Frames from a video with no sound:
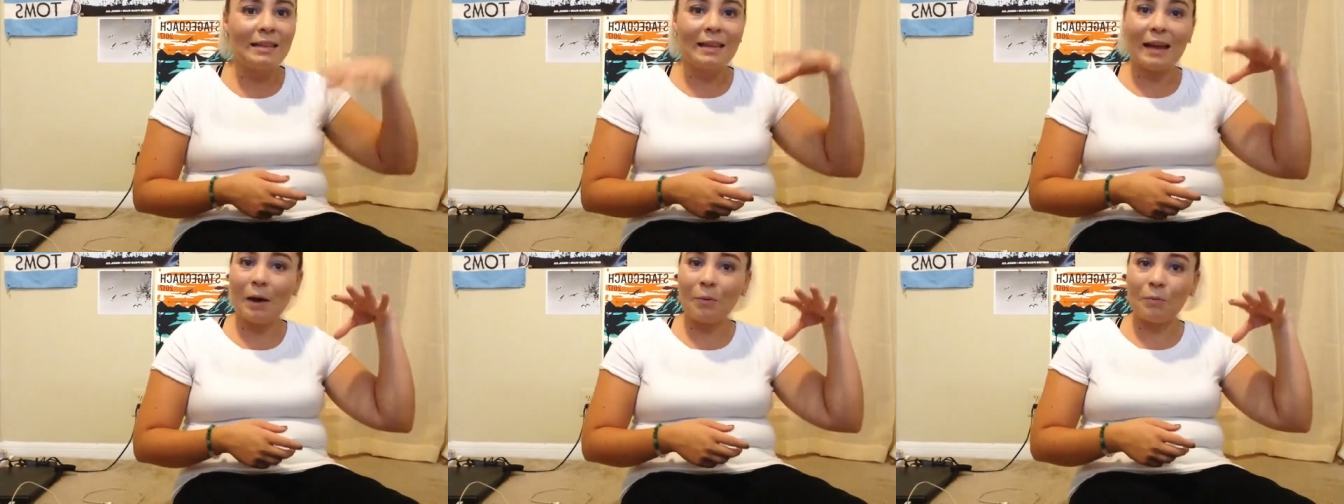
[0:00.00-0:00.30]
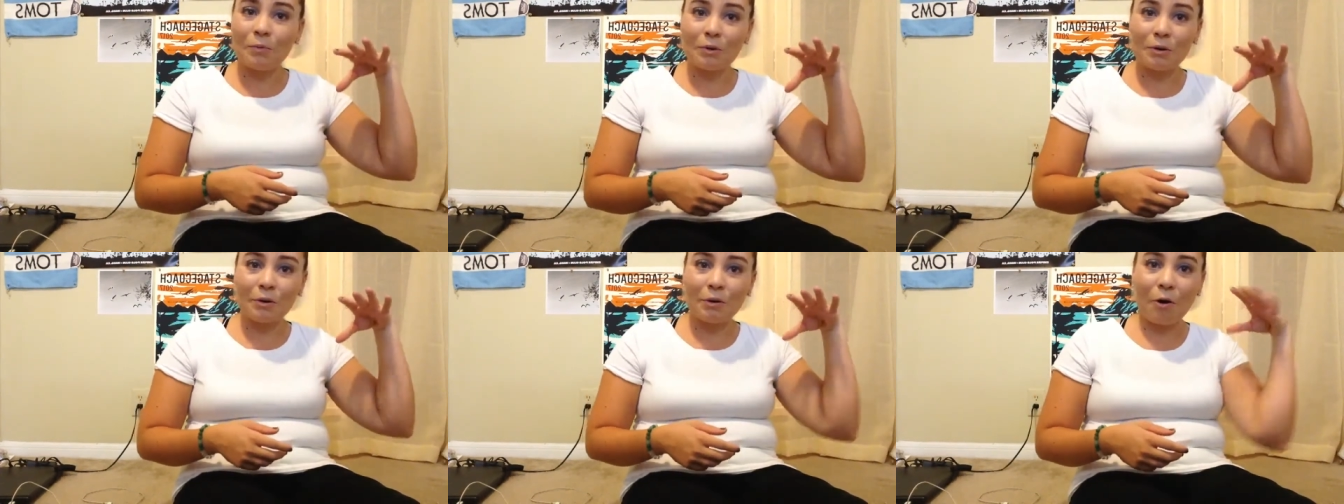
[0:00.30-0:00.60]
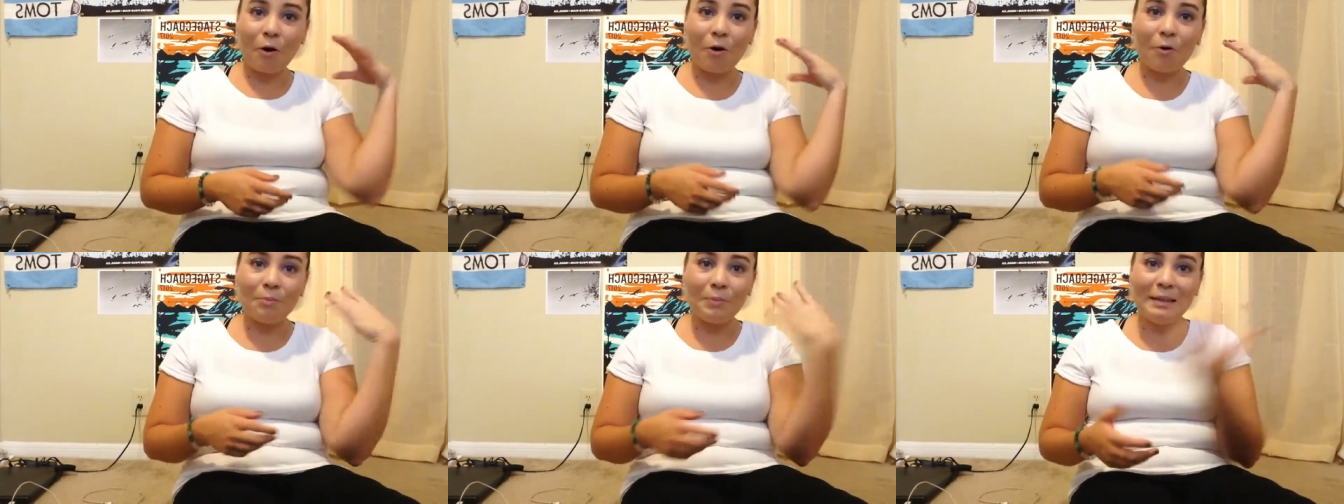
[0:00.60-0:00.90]
that
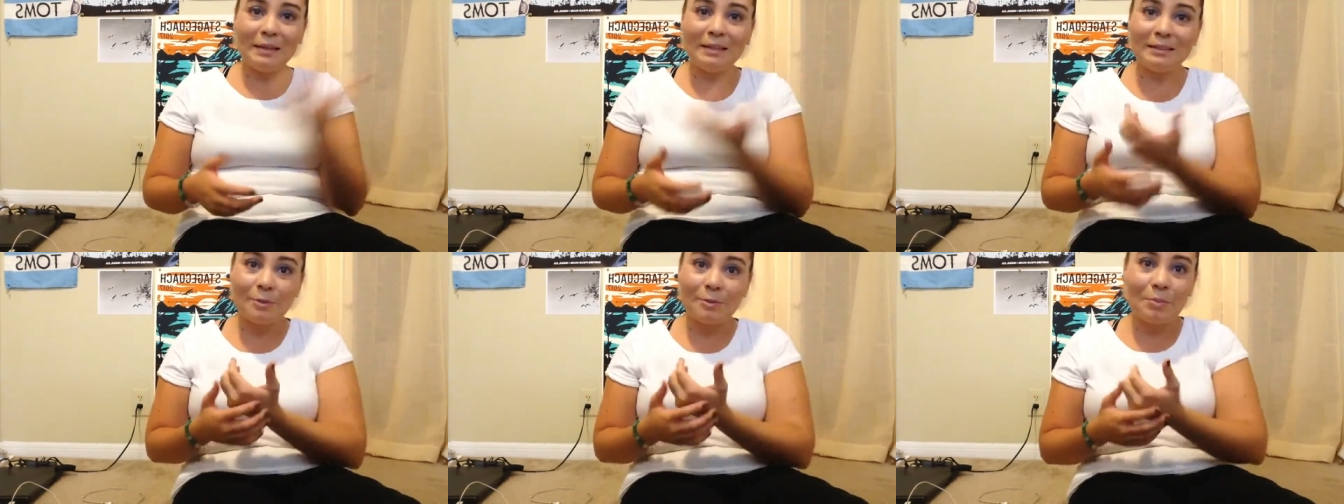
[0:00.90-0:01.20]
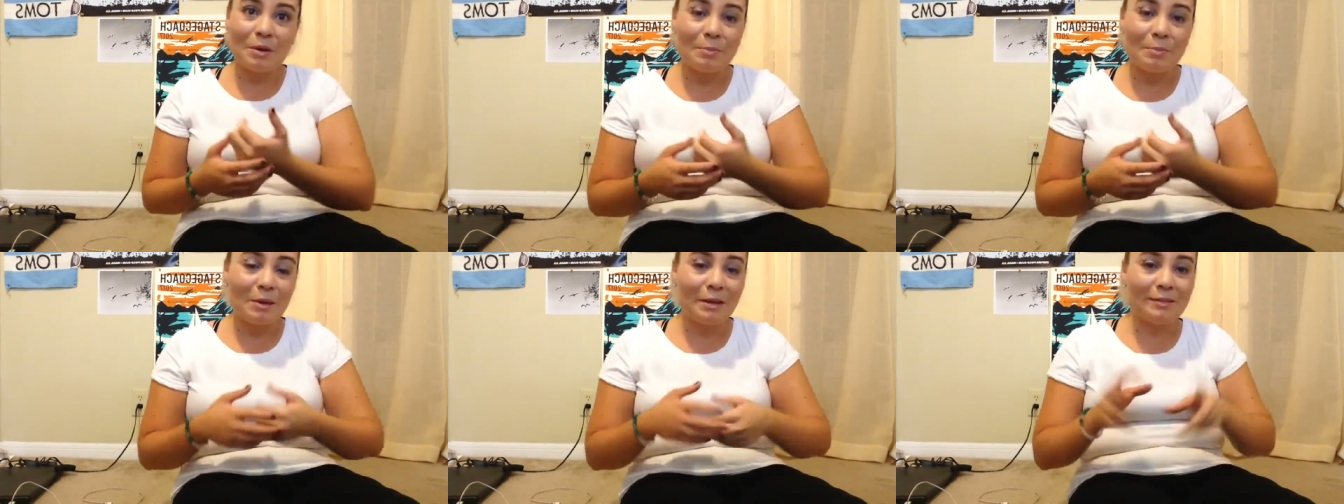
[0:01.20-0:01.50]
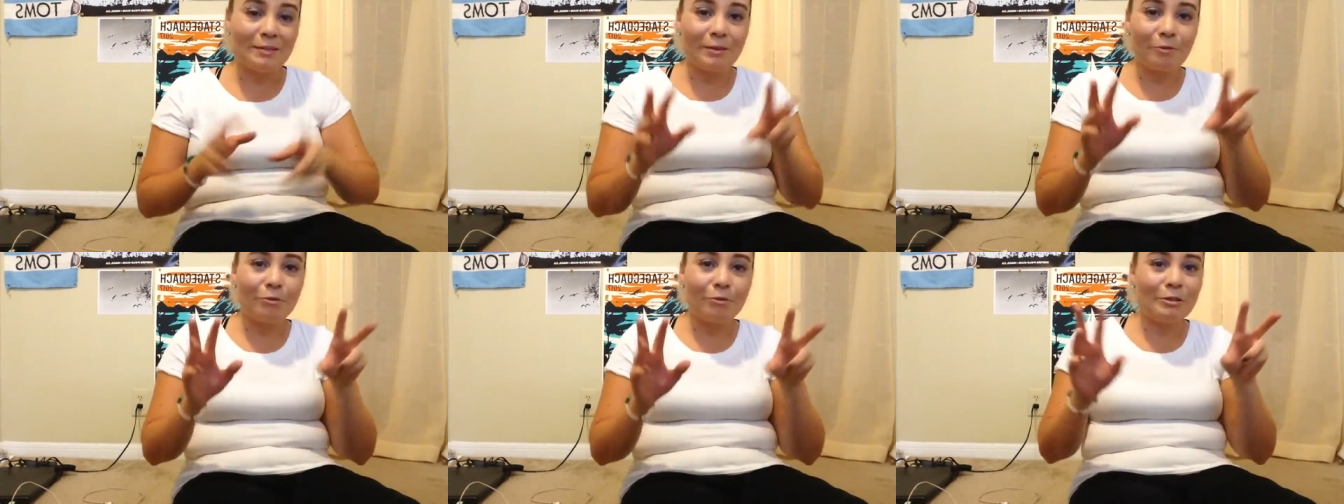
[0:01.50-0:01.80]
were all mean to me
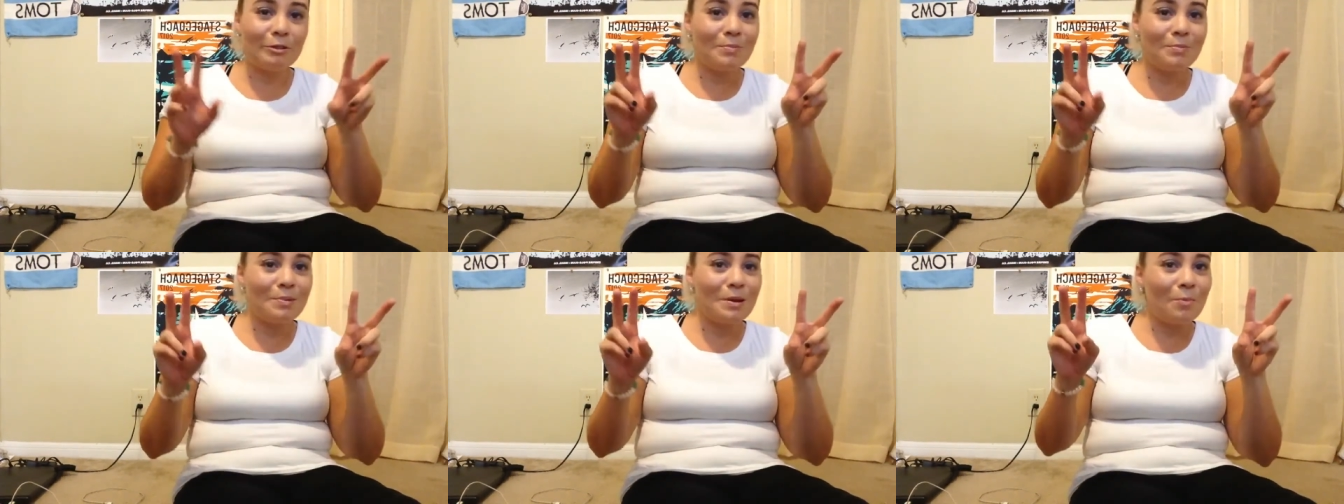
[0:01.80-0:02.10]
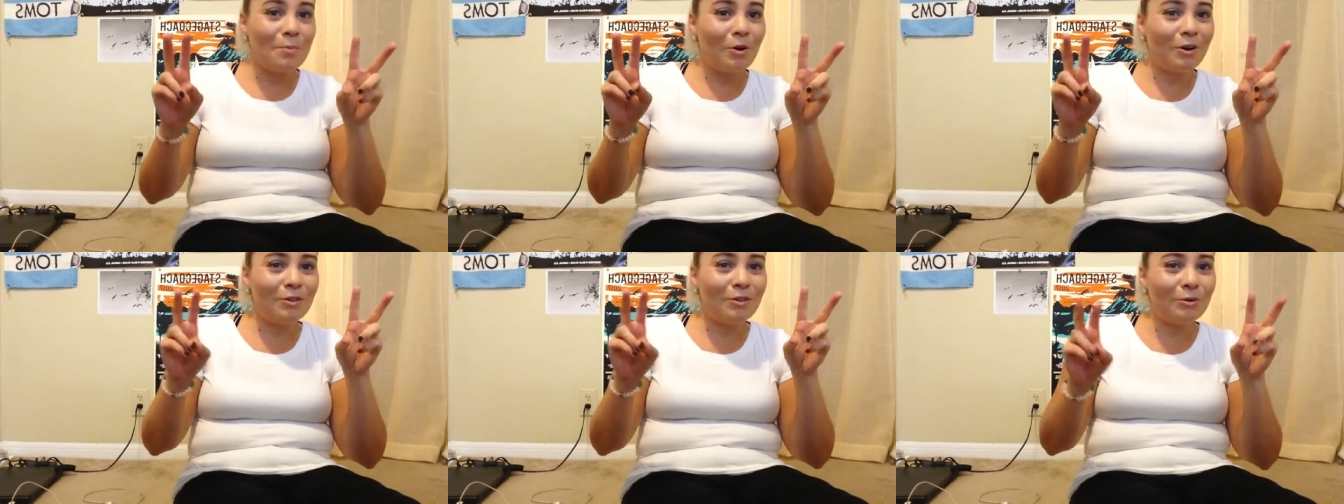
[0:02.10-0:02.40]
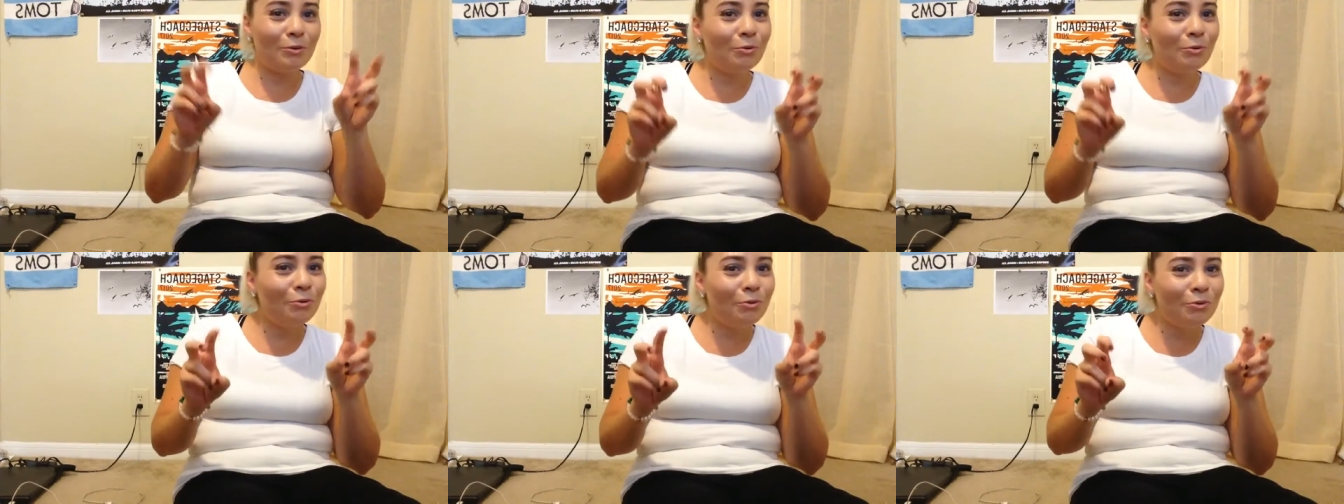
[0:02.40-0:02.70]
because I wanted to be a part of
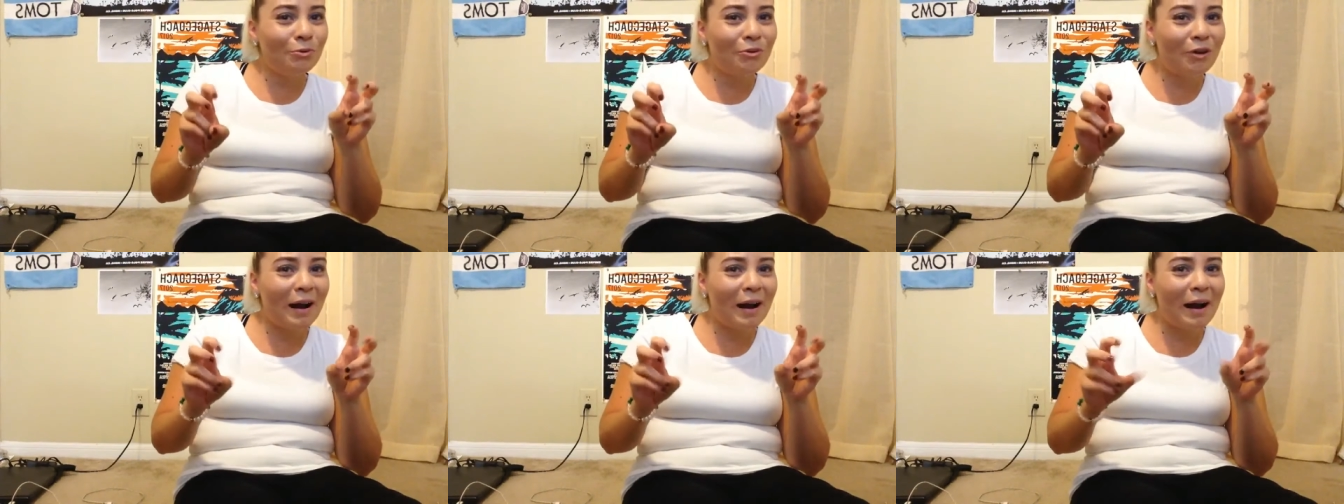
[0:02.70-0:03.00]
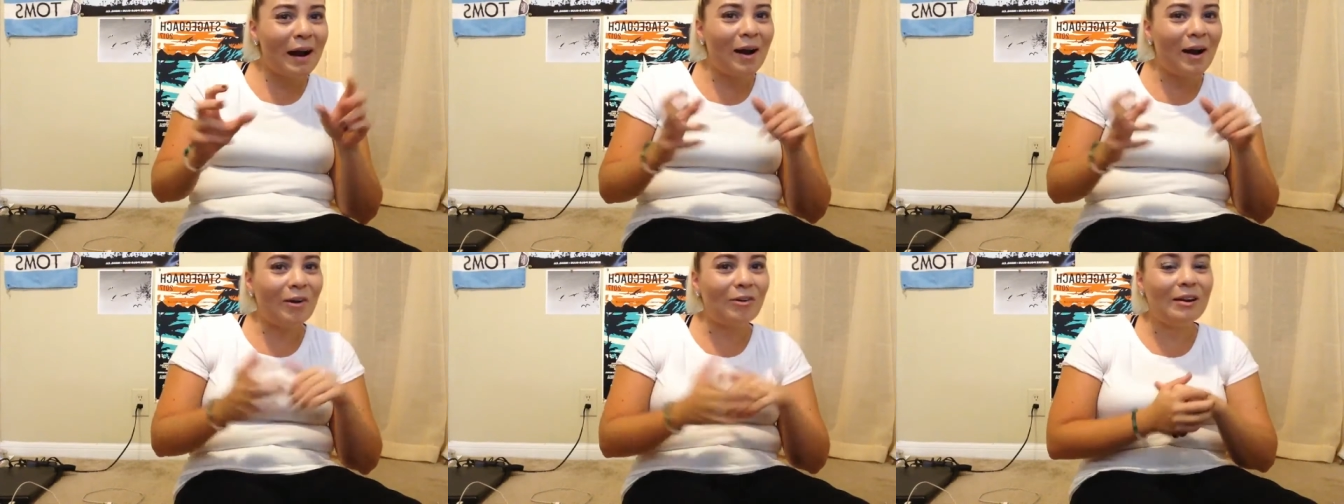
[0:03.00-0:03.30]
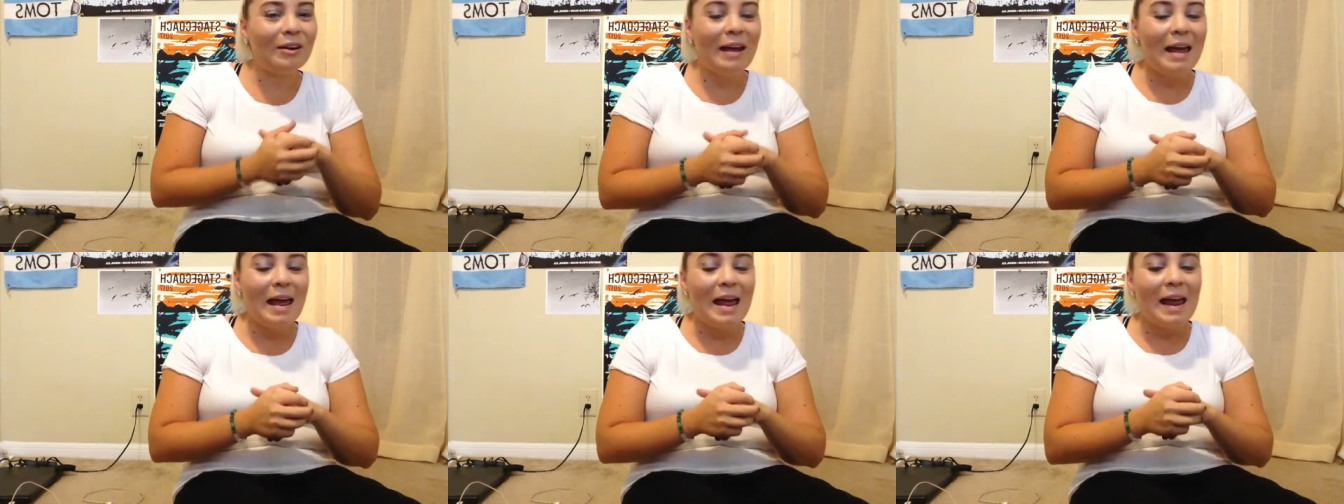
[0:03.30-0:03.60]
the cool
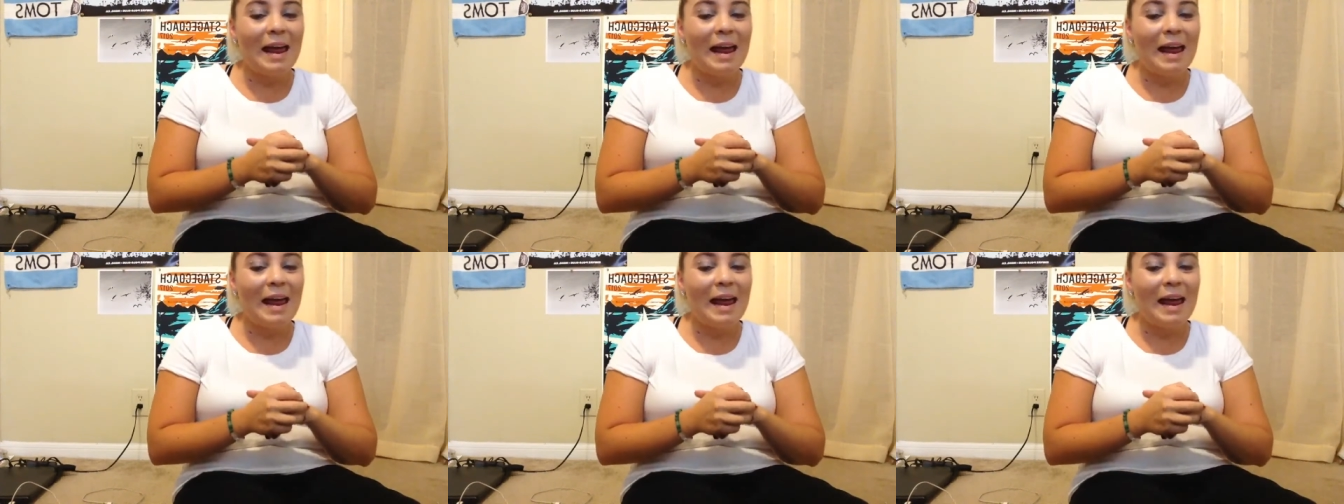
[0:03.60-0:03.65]
crowd.